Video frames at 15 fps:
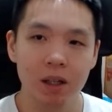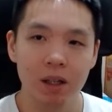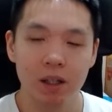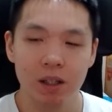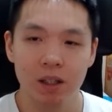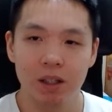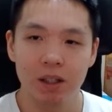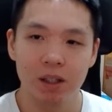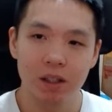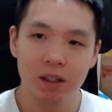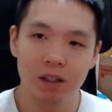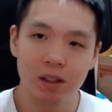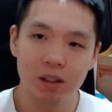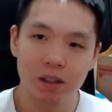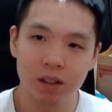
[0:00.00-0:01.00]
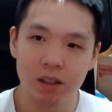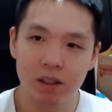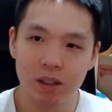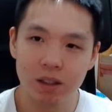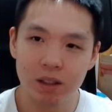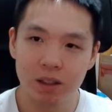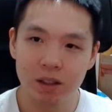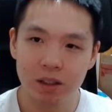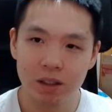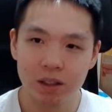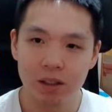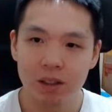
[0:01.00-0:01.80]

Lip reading: Nobody speaks.